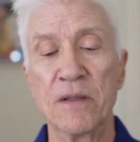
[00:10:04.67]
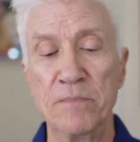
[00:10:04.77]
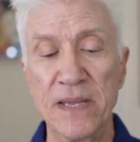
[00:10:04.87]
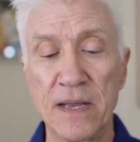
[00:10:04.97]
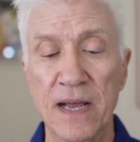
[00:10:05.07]

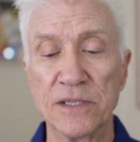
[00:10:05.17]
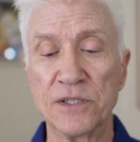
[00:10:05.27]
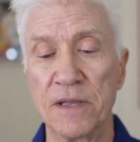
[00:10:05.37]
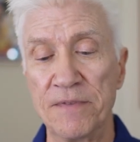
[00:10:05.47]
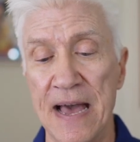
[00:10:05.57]

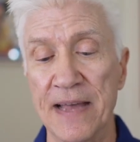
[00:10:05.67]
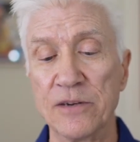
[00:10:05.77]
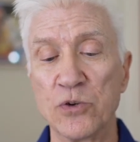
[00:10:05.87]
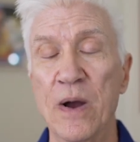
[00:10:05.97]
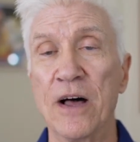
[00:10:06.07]
because
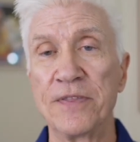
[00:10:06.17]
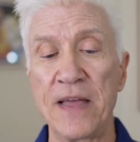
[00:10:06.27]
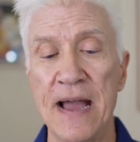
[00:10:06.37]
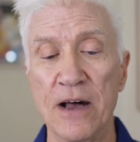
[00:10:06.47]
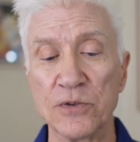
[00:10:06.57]
that 12th
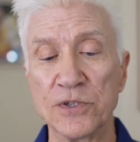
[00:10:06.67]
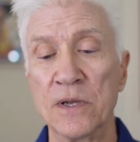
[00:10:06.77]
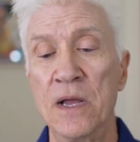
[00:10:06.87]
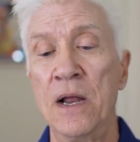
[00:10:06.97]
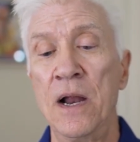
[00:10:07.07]

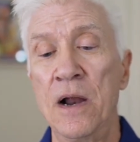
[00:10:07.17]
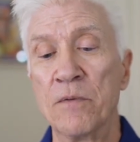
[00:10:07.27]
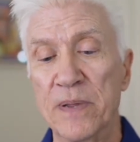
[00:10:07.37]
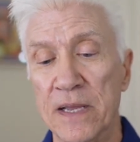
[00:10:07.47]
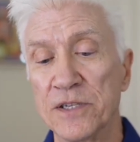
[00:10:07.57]
house,
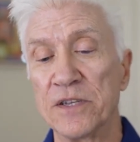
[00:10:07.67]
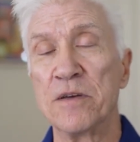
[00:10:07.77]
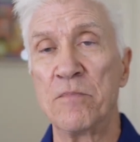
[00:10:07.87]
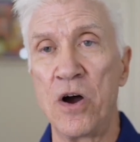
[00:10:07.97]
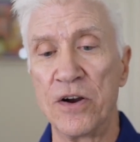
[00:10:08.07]
because of
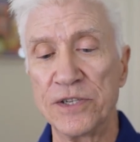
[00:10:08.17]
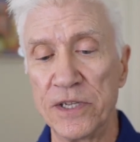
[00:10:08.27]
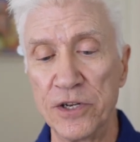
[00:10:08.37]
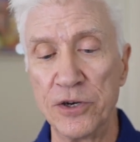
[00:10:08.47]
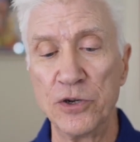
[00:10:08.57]
the Mars
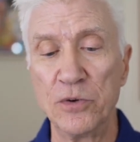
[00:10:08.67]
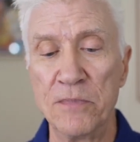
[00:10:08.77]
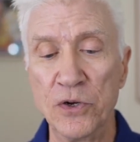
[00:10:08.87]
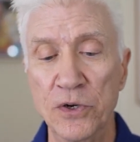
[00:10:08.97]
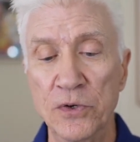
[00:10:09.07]
and the new
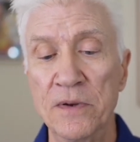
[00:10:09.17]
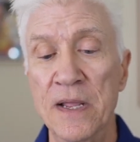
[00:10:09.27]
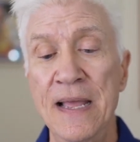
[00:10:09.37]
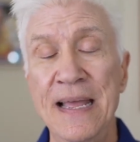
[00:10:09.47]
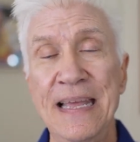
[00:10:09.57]

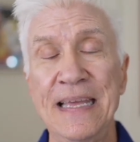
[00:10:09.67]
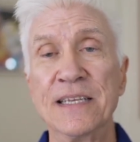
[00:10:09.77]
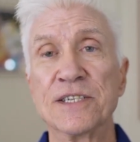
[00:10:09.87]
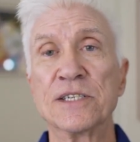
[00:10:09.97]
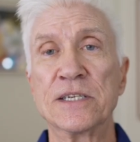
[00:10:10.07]
moon,
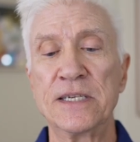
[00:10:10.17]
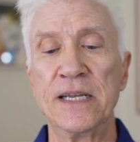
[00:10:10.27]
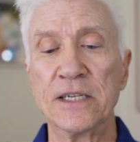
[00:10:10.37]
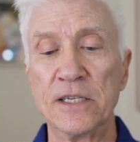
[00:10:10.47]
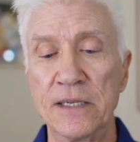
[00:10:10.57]
is
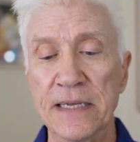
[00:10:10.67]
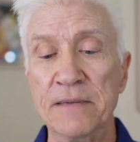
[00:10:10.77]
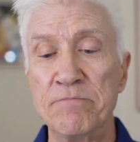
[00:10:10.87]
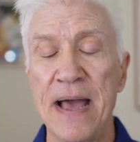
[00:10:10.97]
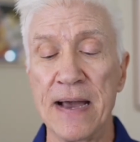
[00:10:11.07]
still
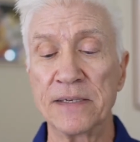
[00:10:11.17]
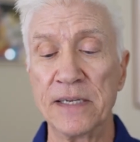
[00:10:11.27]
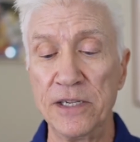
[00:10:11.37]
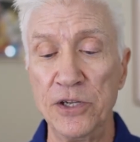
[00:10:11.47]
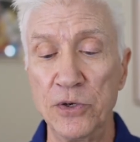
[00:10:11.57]

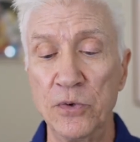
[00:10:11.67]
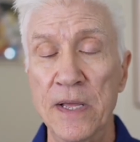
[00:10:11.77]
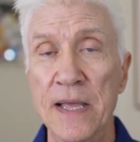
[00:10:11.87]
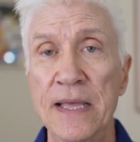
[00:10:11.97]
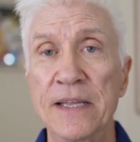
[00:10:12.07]
impacting
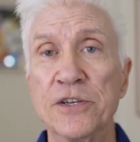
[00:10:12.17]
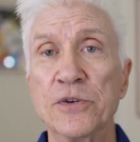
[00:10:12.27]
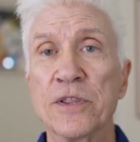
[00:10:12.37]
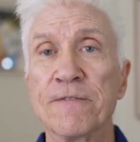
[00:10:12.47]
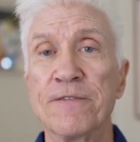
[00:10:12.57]
you
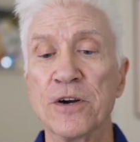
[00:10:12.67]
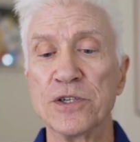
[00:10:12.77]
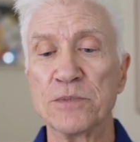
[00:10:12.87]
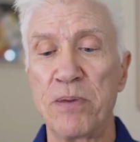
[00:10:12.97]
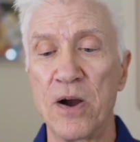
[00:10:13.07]
into the
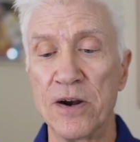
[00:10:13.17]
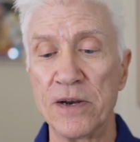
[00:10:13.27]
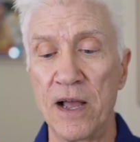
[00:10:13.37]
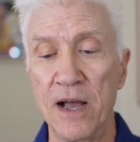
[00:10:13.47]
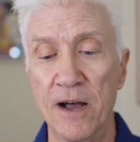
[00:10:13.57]
first
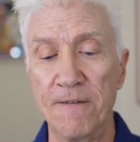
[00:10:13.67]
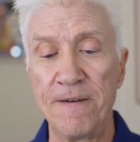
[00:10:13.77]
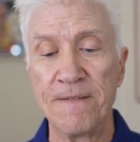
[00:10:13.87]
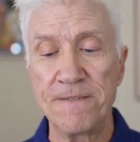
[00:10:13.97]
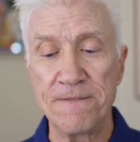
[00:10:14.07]
part
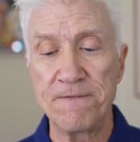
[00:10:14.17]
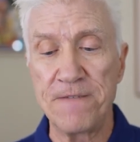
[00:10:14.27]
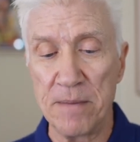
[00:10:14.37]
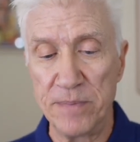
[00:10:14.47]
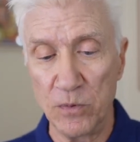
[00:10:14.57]
of
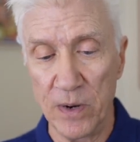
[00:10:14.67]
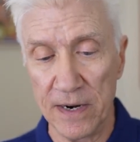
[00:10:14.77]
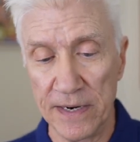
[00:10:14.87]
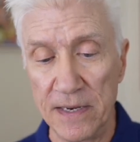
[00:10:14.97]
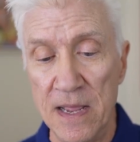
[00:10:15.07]

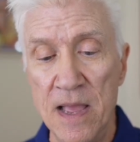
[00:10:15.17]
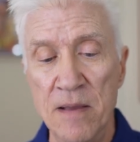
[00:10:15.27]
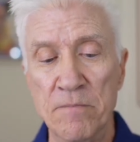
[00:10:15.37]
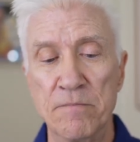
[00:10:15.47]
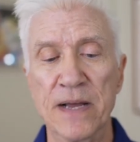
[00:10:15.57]
February
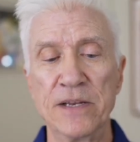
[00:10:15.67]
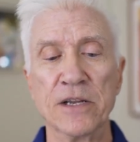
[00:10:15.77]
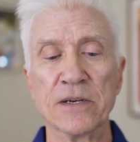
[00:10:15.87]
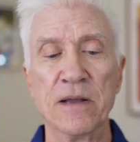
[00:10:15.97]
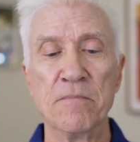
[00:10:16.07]
but
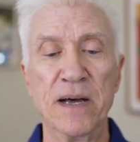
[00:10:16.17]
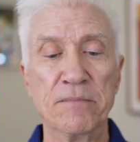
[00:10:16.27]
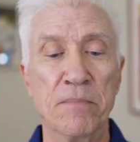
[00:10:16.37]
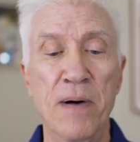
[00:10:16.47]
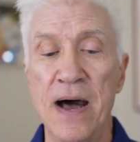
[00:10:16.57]
you're
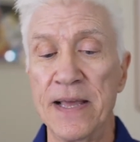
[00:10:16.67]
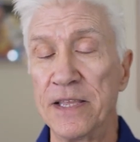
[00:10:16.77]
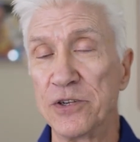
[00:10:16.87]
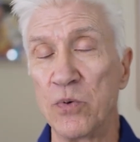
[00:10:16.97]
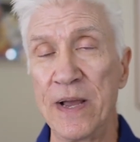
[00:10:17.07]
but by
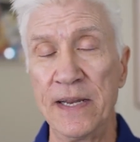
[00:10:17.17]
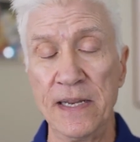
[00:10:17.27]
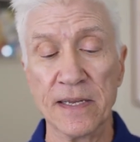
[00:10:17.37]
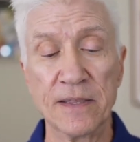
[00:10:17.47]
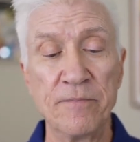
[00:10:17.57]
the
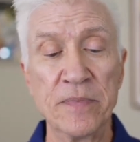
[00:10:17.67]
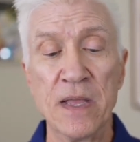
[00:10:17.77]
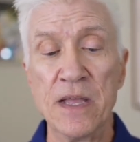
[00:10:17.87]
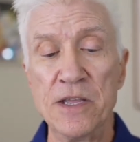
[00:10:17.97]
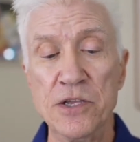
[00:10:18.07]
20th
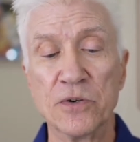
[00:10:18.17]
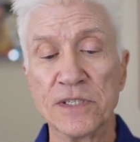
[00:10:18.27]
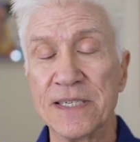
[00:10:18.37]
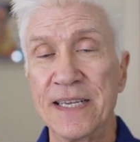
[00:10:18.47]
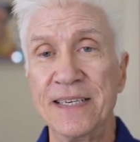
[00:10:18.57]
you
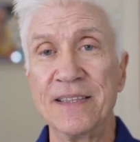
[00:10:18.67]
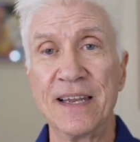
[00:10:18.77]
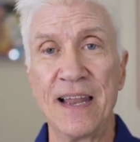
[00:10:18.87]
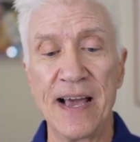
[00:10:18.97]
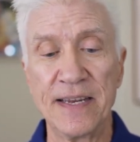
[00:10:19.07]
are seeing the
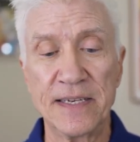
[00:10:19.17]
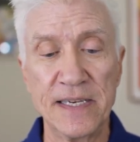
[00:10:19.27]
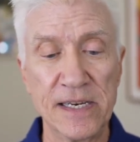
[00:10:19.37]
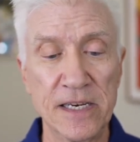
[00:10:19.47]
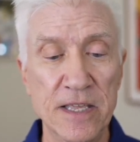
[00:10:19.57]
light at
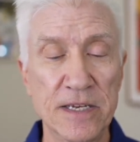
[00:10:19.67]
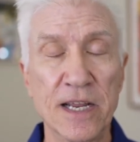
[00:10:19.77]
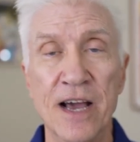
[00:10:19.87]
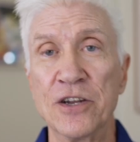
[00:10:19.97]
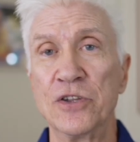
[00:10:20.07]
the end of the
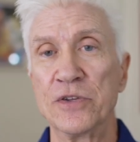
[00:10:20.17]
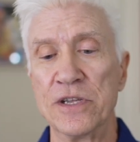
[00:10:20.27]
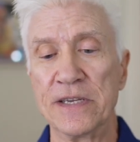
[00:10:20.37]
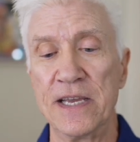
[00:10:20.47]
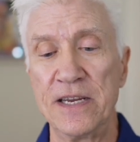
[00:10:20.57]
tunnel
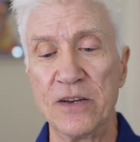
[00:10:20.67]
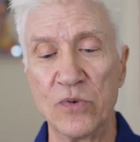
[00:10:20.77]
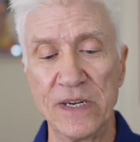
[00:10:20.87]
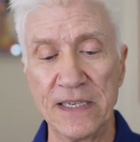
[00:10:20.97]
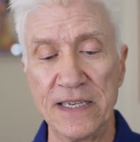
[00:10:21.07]
you're getting
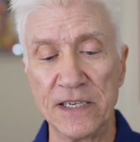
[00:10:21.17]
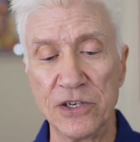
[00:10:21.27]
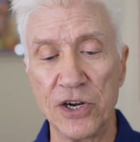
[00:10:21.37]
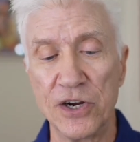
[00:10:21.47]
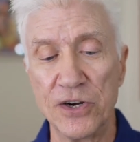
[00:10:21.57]
really
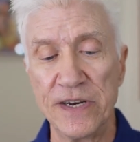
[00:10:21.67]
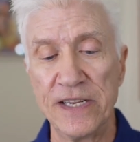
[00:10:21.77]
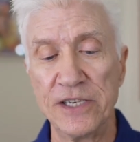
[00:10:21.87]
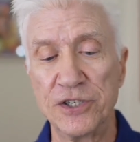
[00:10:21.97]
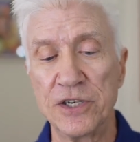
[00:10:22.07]

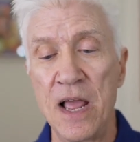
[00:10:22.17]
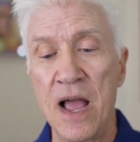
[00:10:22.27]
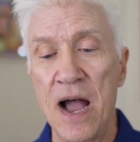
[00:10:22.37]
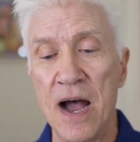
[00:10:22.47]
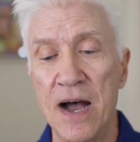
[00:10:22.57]
encouraged
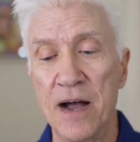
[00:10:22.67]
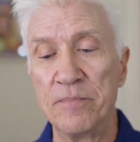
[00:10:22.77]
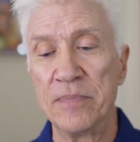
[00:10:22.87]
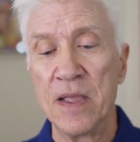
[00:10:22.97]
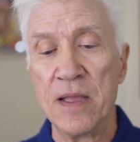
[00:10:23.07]

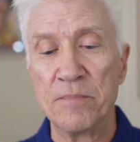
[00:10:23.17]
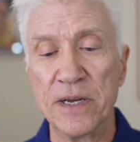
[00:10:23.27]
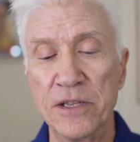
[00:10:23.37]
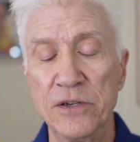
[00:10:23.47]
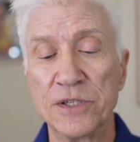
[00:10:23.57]
um,
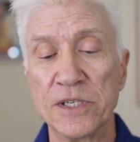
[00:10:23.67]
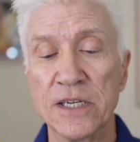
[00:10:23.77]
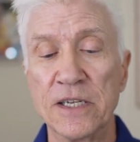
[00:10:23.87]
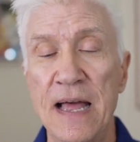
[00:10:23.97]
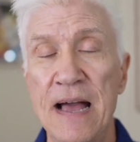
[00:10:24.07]
but you
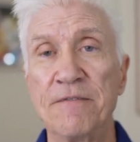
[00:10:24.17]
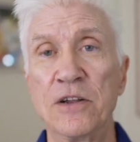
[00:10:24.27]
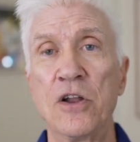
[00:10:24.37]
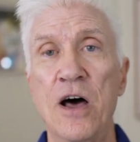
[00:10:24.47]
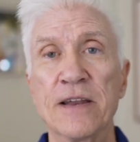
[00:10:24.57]
still have a
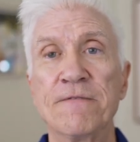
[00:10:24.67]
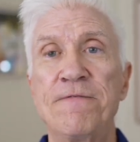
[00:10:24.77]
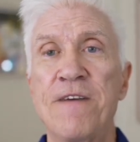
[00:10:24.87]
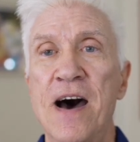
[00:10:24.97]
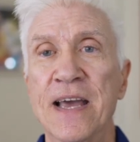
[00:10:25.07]
lot of
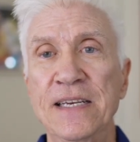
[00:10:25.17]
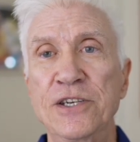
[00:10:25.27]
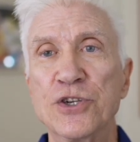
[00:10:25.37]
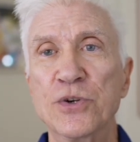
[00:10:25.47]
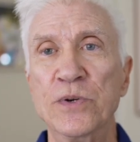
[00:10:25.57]

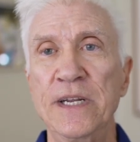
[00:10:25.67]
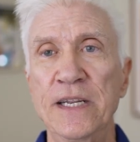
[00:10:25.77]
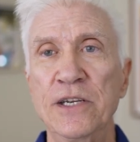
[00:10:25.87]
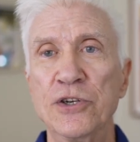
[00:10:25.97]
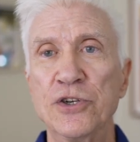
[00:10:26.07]
fine
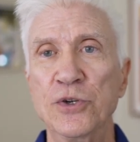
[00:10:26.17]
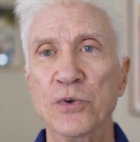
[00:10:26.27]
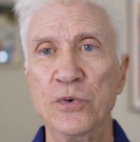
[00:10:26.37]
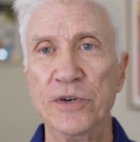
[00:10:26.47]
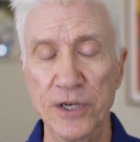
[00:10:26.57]
tuning
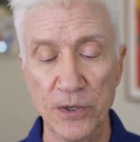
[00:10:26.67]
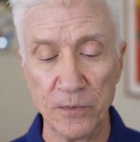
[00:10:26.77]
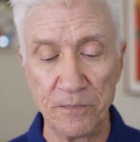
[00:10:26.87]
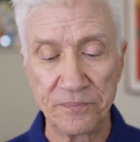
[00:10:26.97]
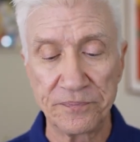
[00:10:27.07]
to do